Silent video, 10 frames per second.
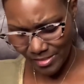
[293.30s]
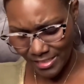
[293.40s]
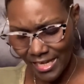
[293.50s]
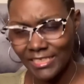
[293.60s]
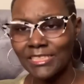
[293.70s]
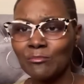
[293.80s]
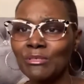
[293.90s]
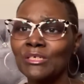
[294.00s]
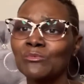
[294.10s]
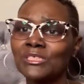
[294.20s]
I, I need the
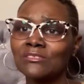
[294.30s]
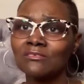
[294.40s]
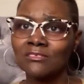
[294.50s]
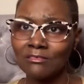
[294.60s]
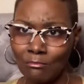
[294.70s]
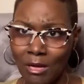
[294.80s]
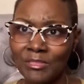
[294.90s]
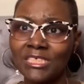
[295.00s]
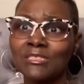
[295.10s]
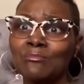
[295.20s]
big one. Mama
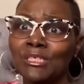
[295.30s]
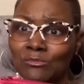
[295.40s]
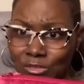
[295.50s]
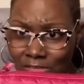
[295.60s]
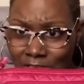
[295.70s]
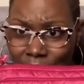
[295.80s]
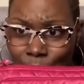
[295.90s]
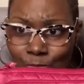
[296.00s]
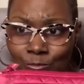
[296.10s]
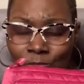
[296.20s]
needs the big
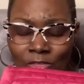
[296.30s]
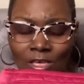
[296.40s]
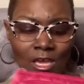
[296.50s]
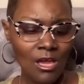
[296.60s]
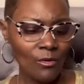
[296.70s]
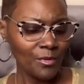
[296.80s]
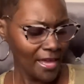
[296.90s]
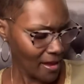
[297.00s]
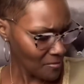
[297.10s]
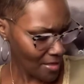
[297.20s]
one. We
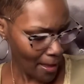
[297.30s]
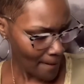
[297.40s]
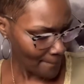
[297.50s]
have that.